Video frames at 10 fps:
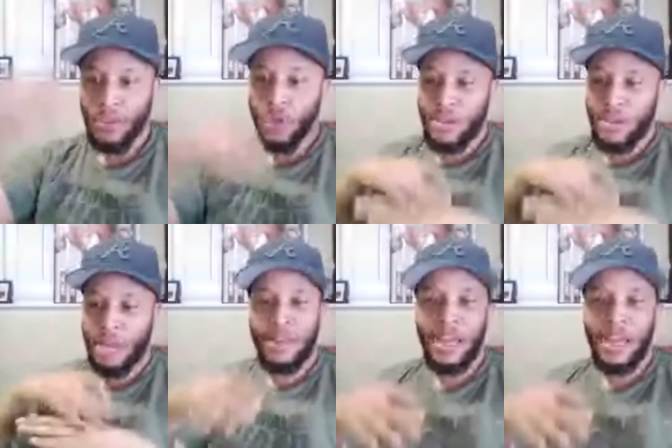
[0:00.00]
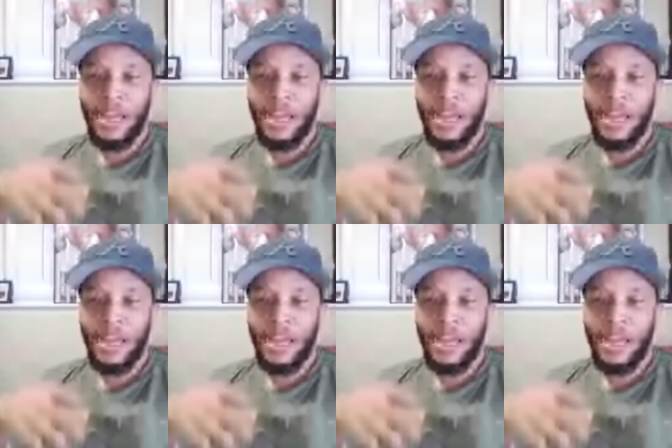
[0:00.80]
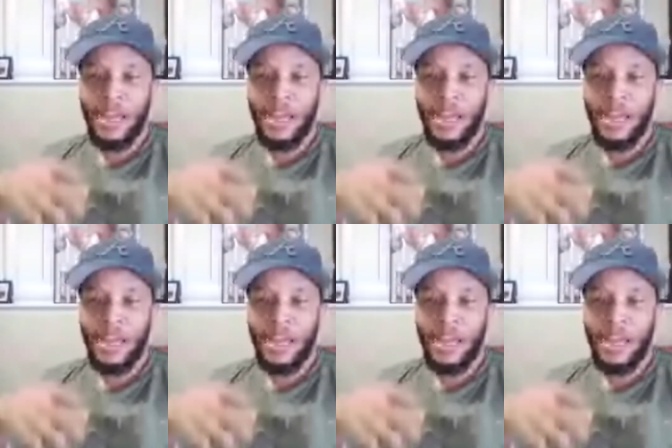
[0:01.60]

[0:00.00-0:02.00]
So they play each other in that first week.